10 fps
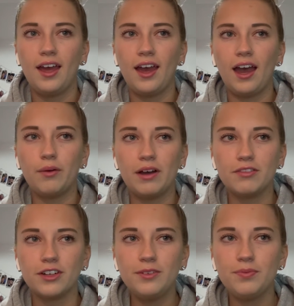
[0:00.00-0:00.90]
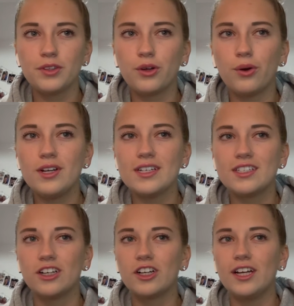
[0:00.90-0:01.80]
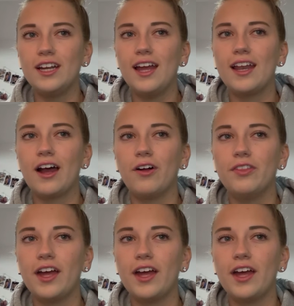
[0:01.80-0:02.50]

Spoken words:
However, the court disagreed and held